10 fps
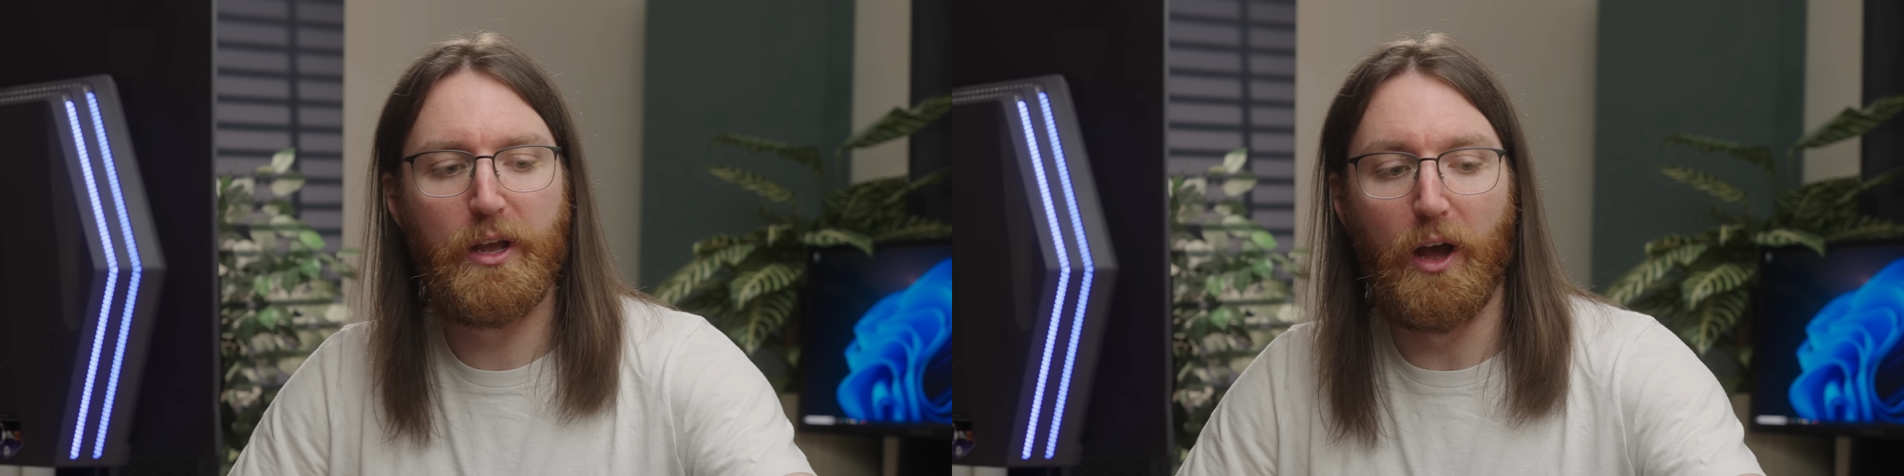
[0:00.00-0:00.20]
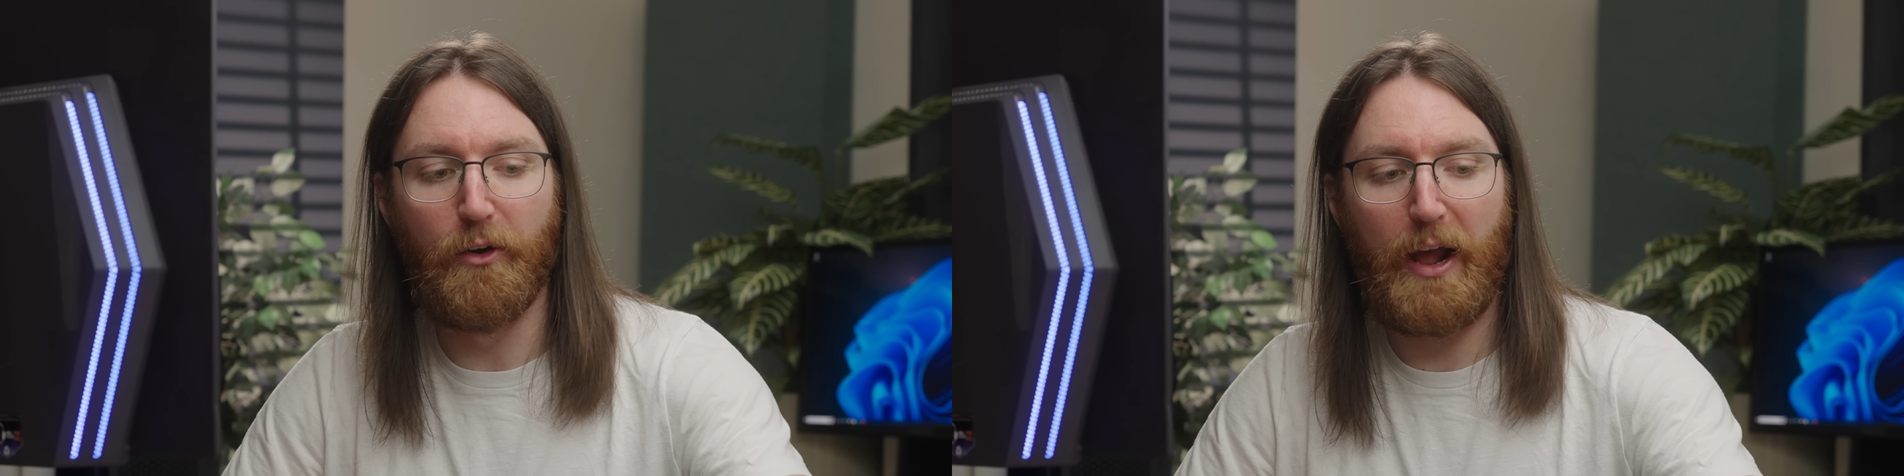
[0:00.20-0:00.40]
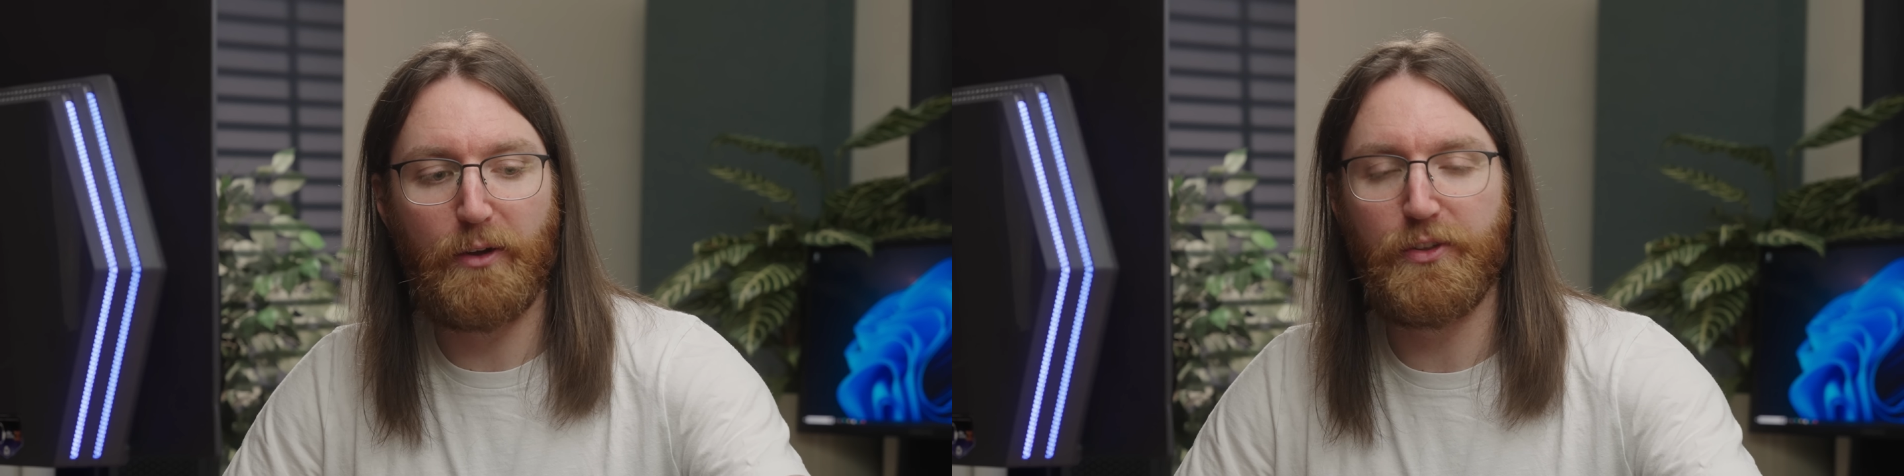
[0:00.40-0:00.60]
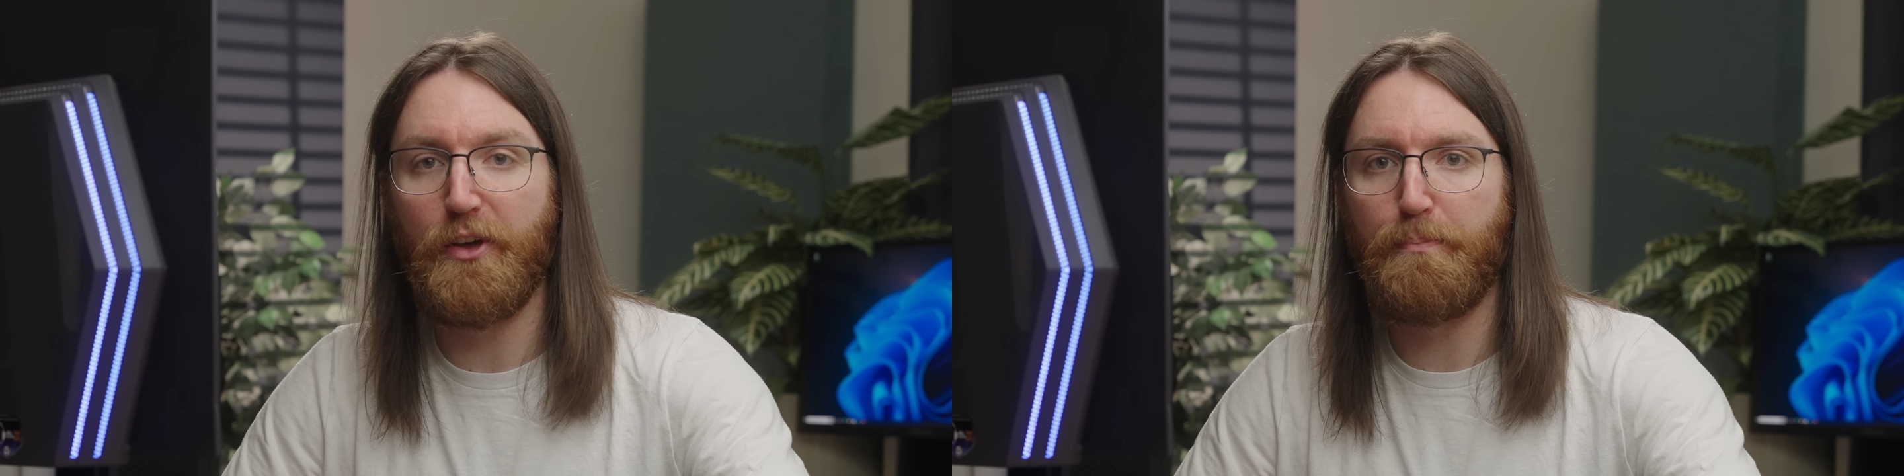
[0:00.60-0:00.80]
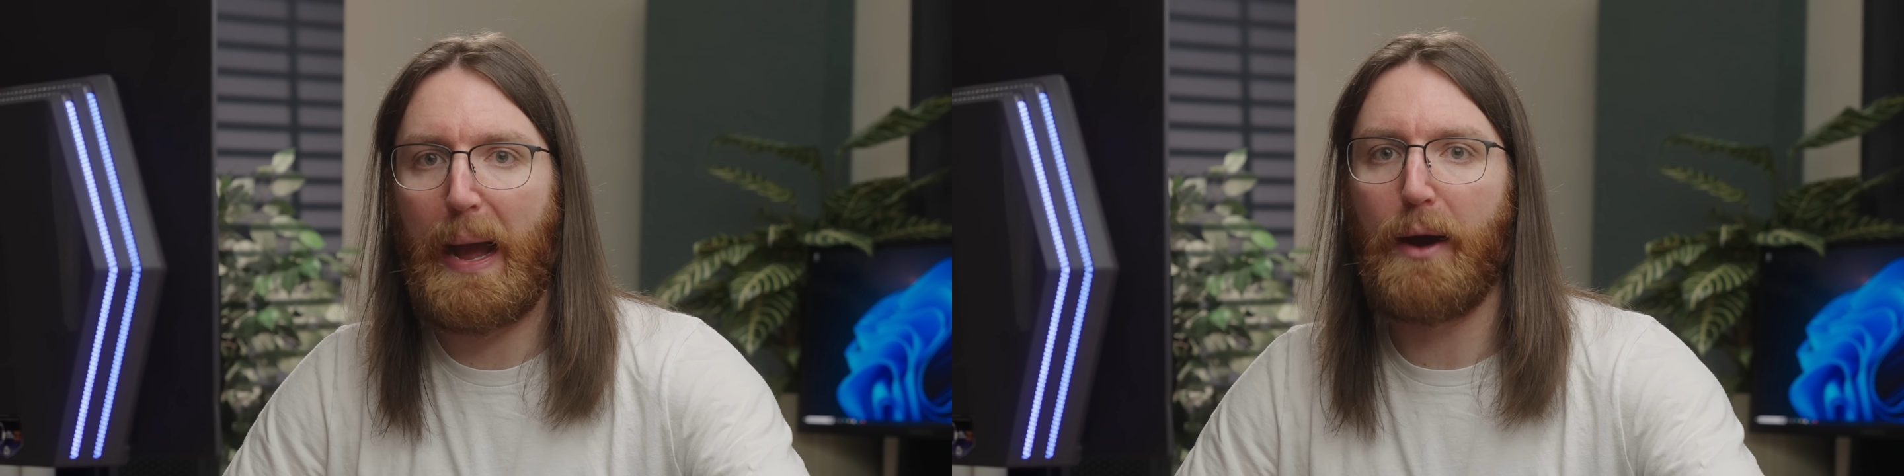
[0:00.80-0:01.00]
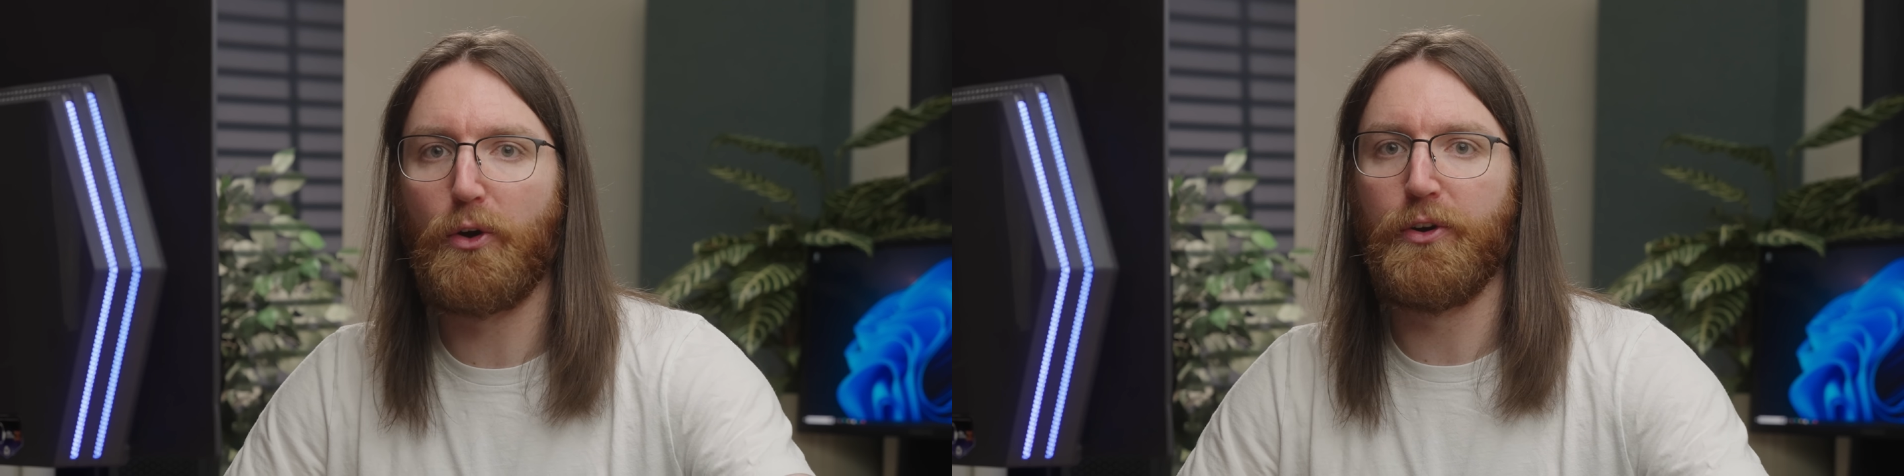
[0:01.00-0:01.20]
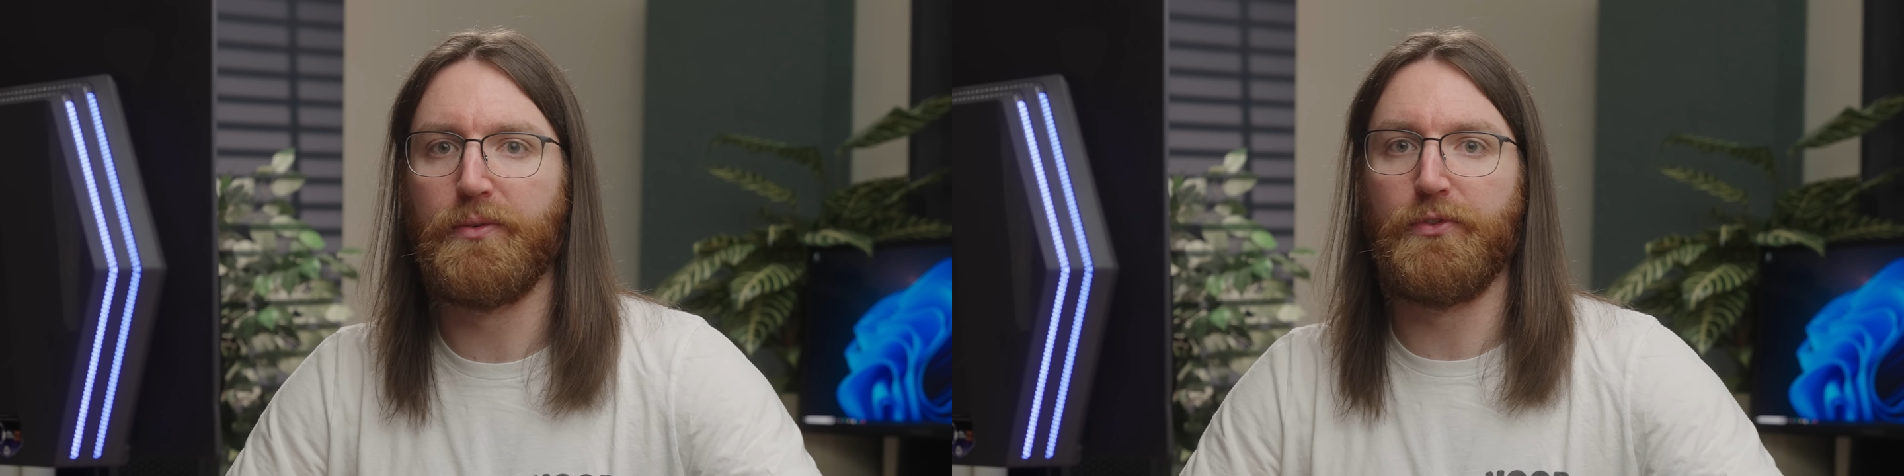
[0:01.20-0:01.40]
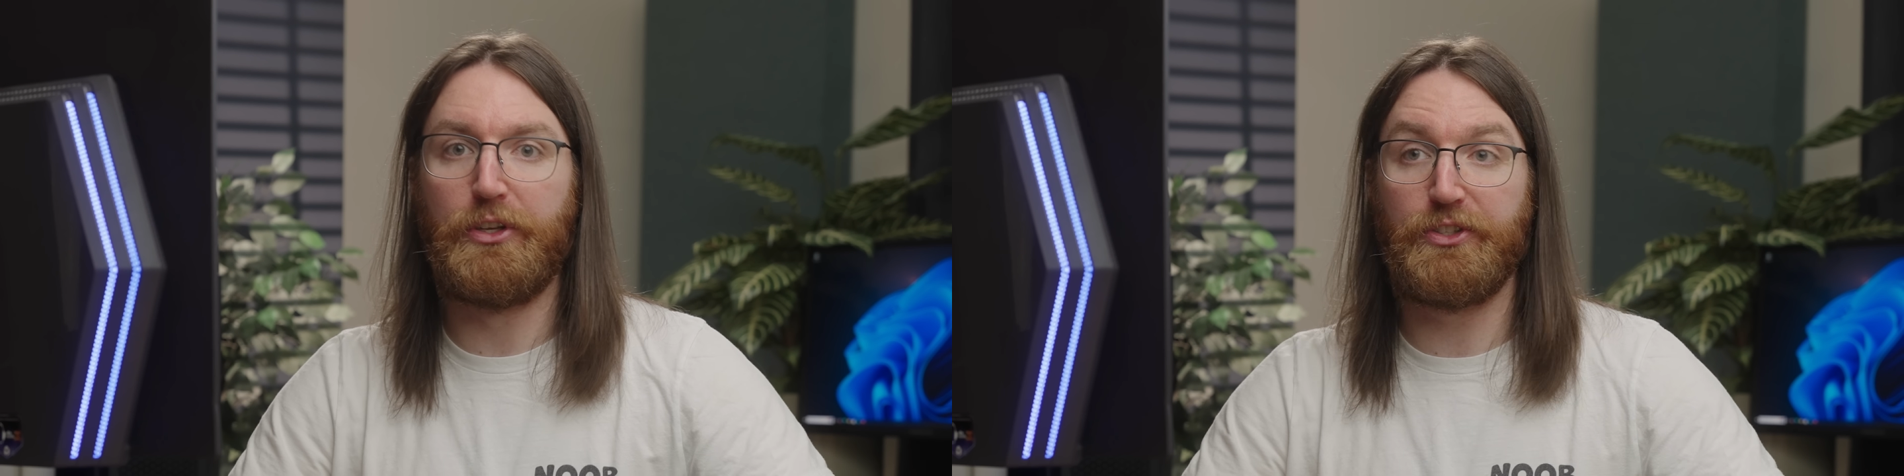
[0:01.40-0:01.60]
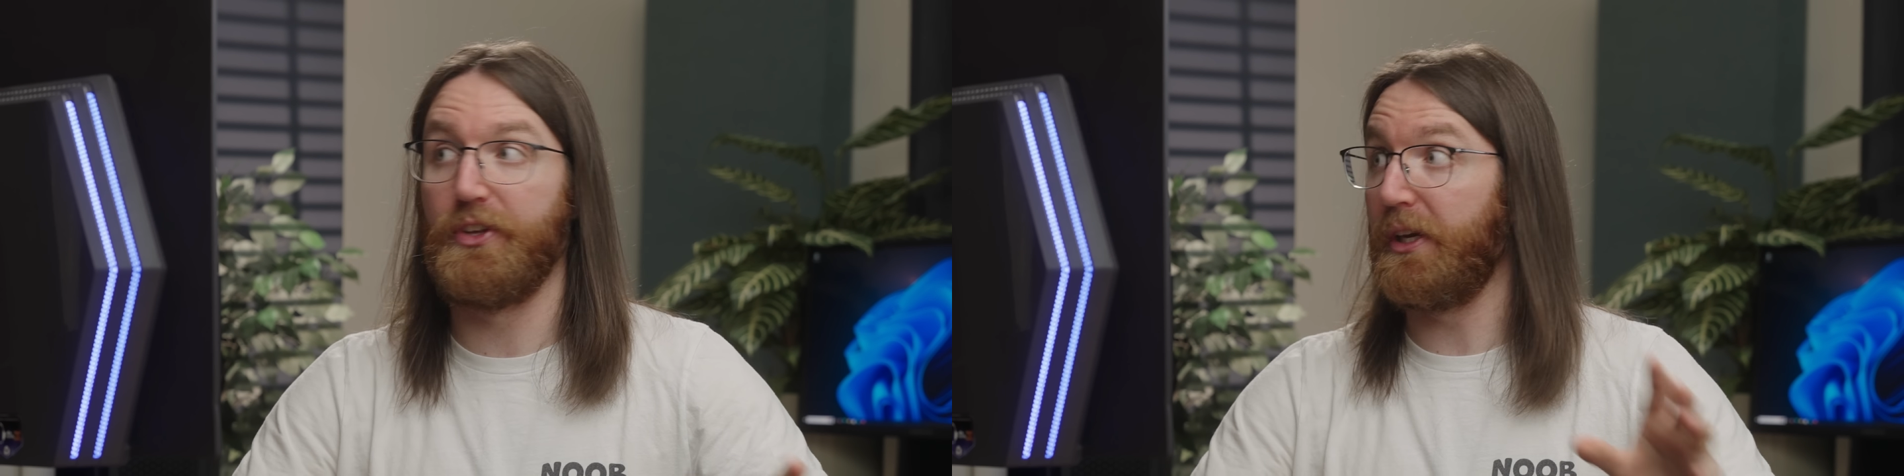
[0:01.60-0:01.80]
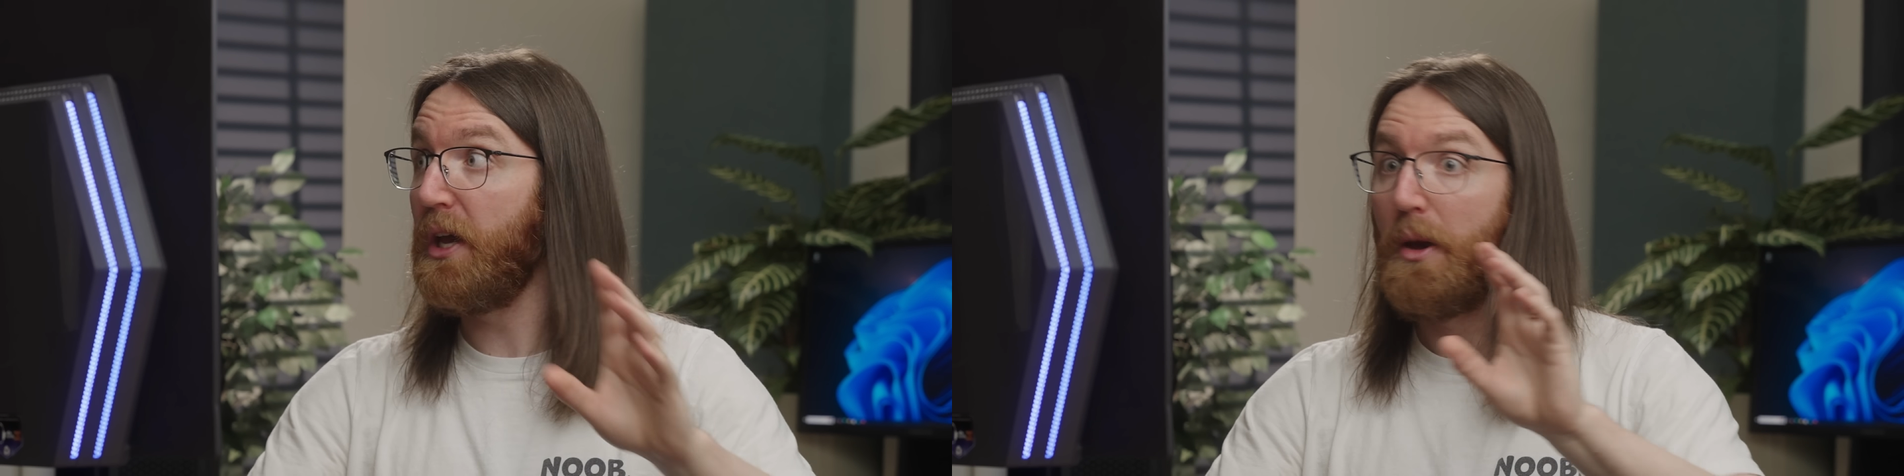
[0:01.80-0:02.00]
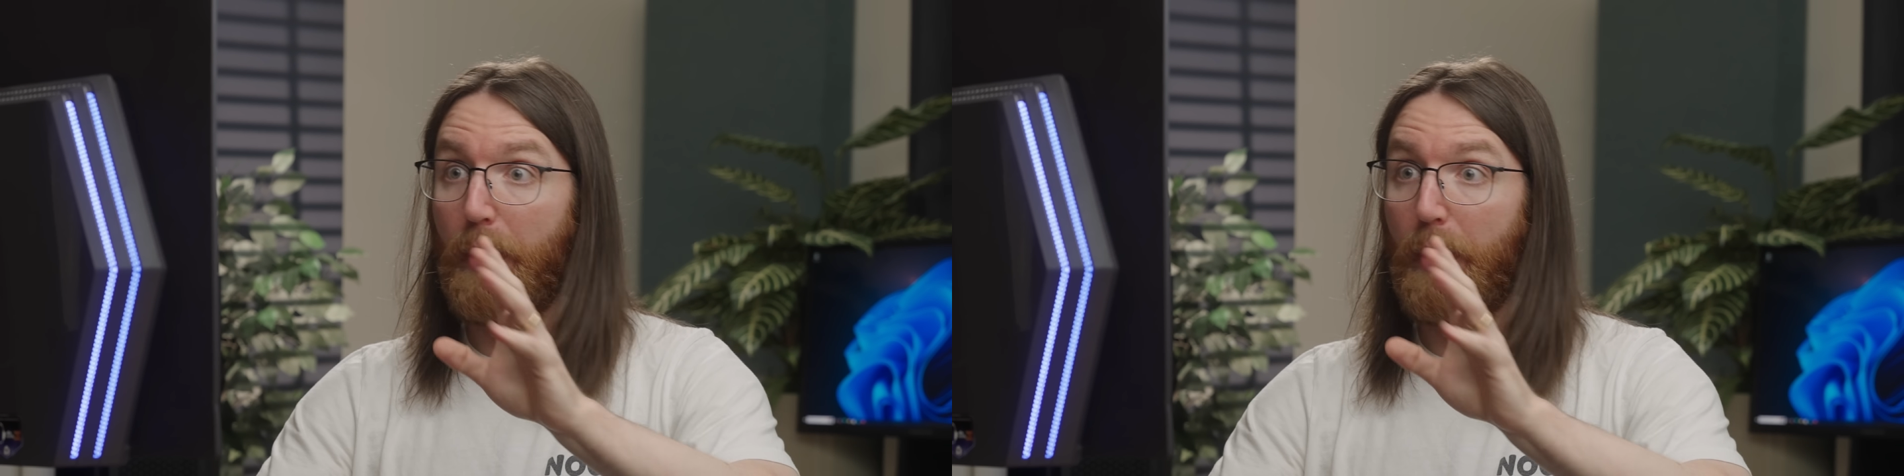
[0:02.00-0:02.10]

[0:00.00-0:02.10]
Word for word: around the power of this thing.